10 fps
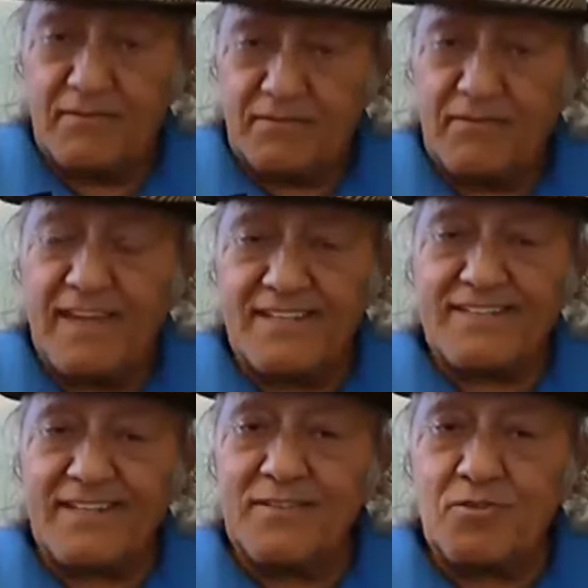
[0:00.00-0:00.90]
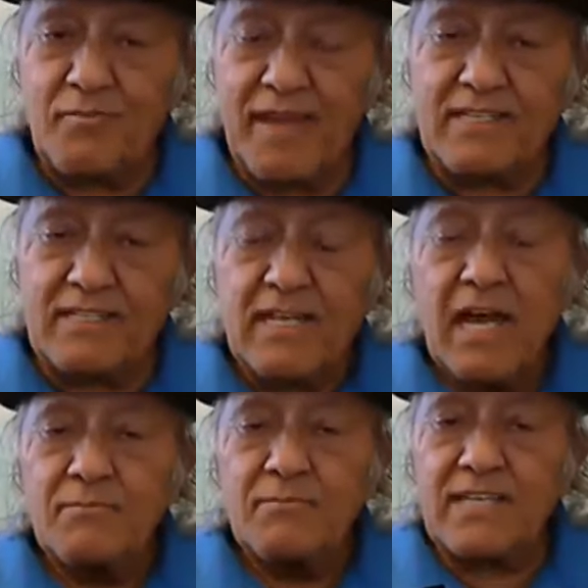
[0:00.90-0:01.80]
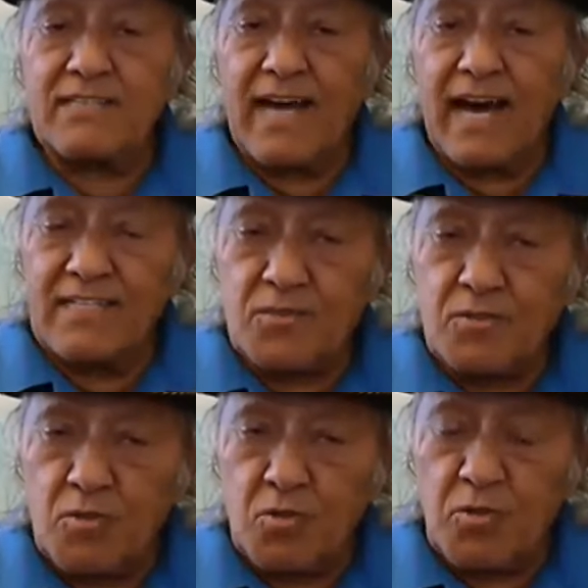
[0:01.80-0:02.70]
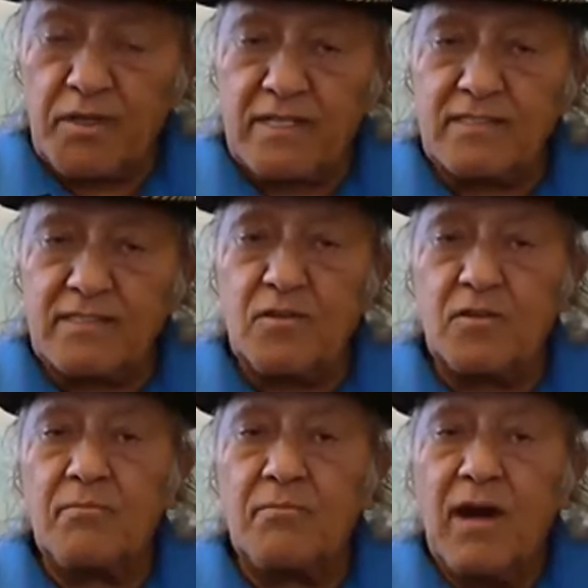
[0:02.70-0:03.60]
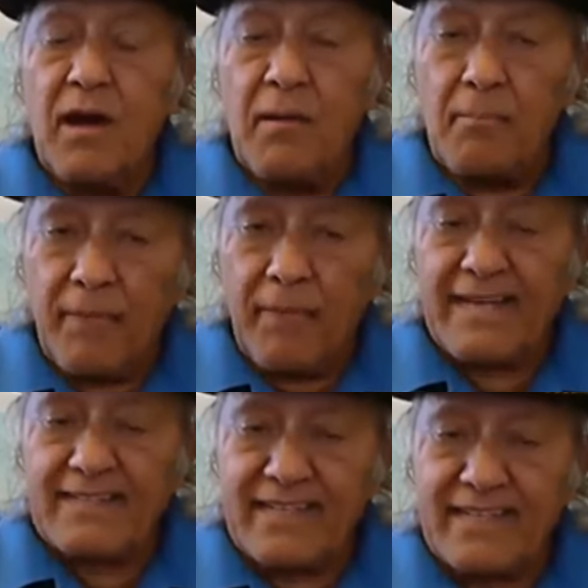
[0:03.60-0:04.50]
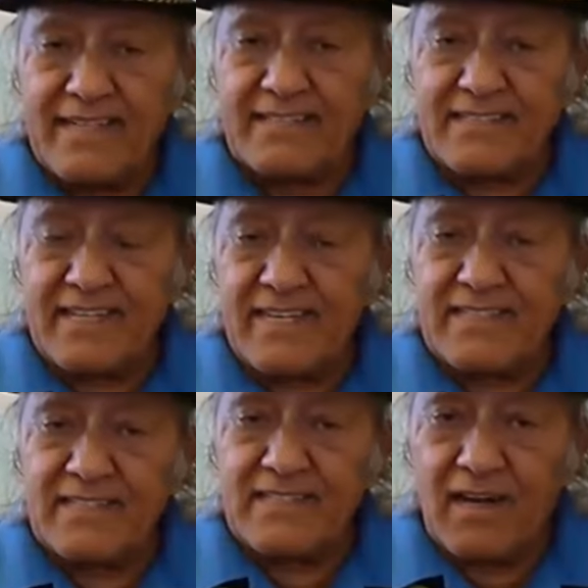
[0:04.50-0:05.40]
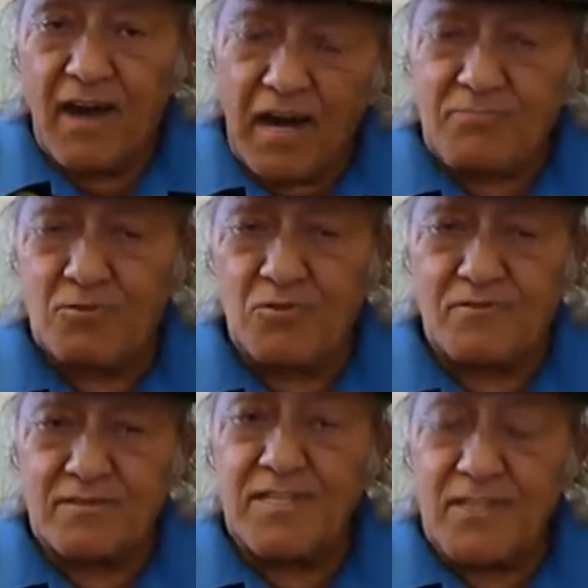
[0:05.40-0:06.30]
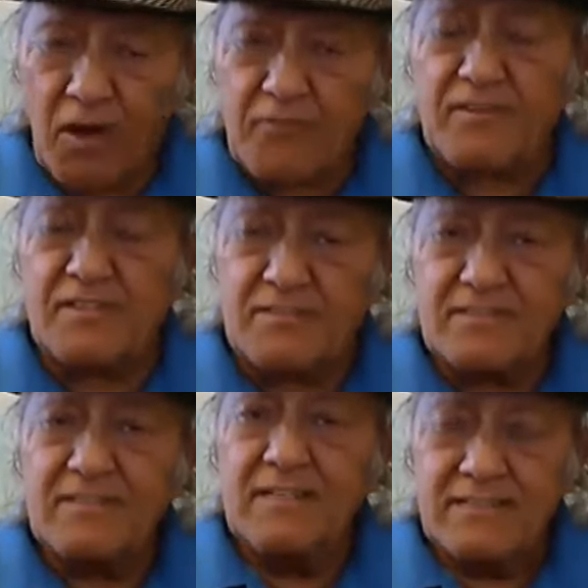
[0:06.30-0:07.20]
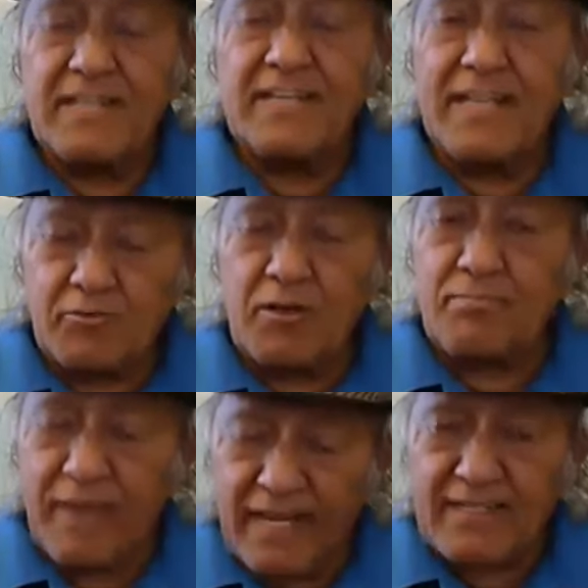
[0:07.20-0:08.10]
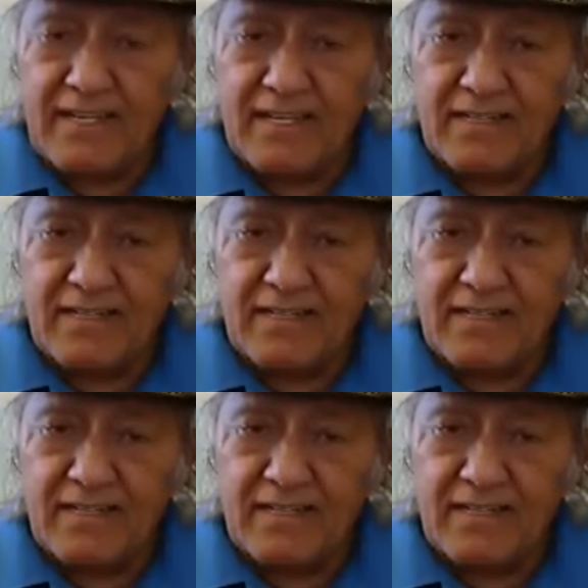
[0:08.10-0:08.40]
Fake it unless you make it. Because unless you do it, your mind cannot create hormones, endorphins, that natural painkiller.